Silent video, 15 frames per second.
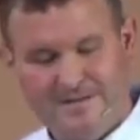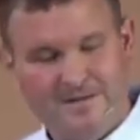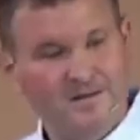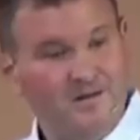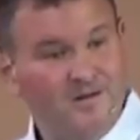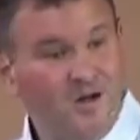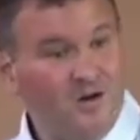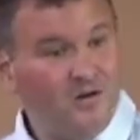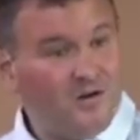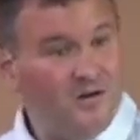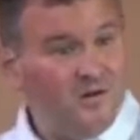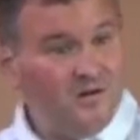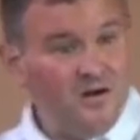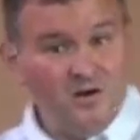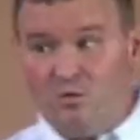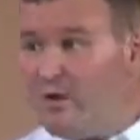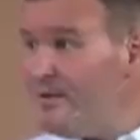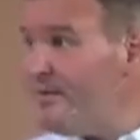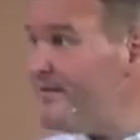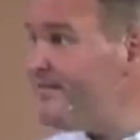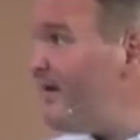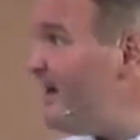Look, look where
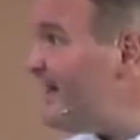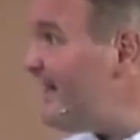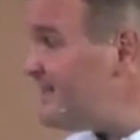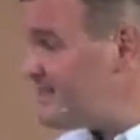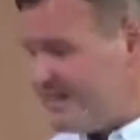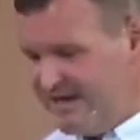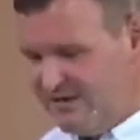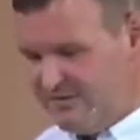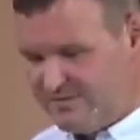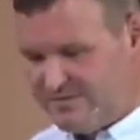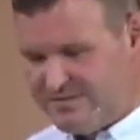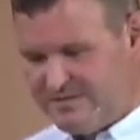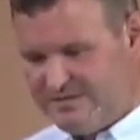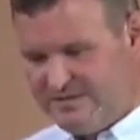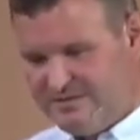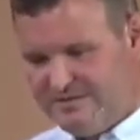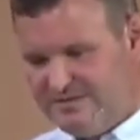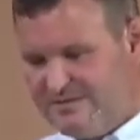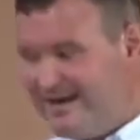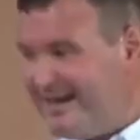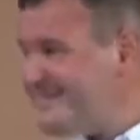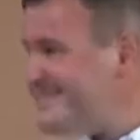we find ourselves.
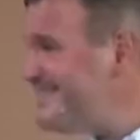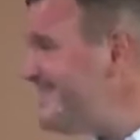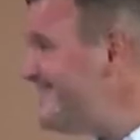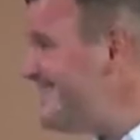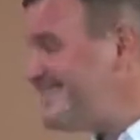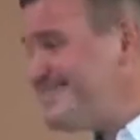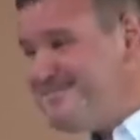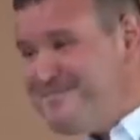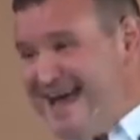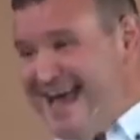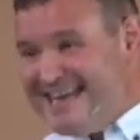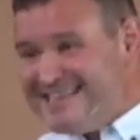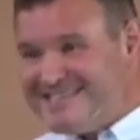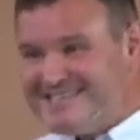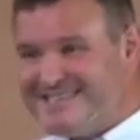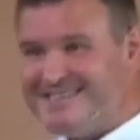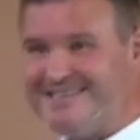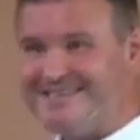Our city is a mess.